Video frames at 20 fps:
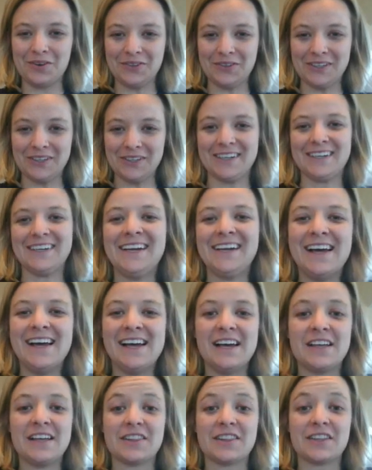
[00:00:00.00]
owner.
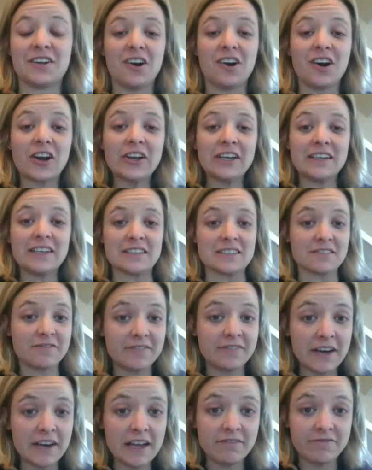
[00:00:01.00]
The garden is
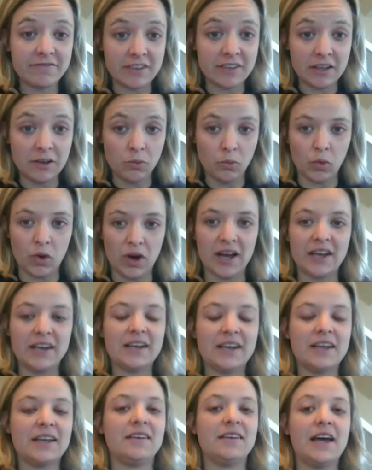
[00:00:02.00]
5 feet wide
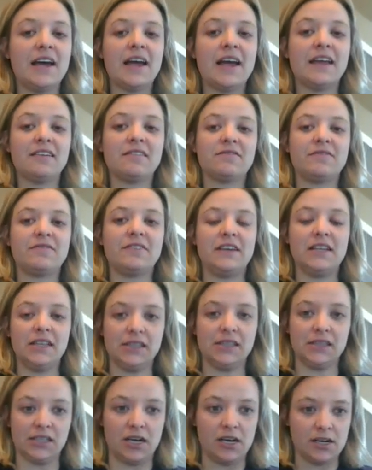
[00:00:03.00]
and 9
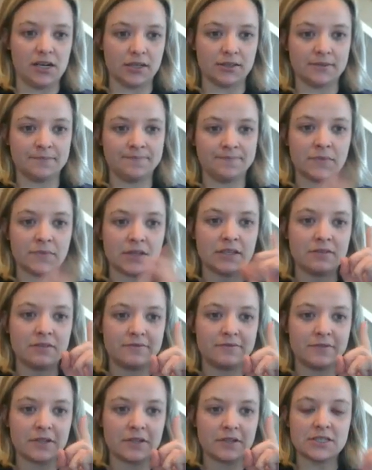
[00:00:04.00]
feet long.
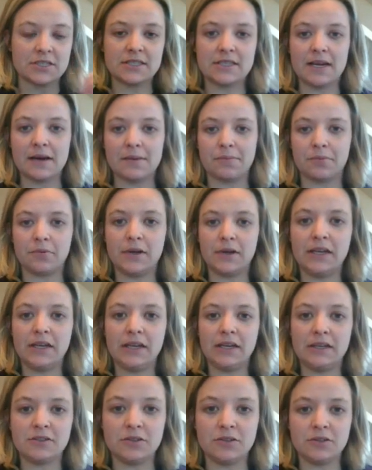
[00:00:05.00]
First step, we
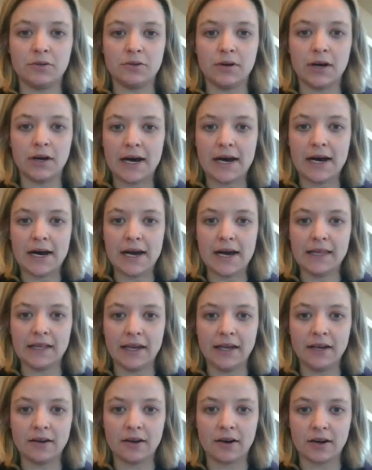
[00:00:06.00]
need to
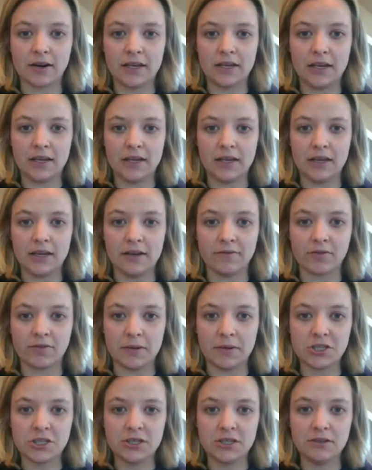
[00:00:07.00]
highlight our key
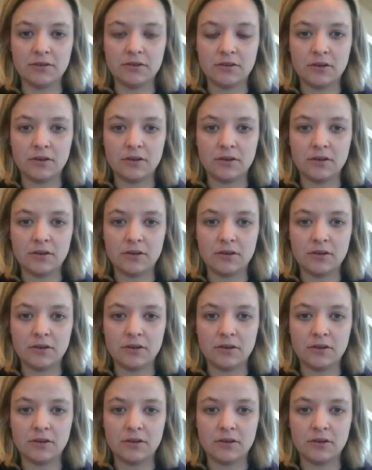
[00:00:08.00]
information,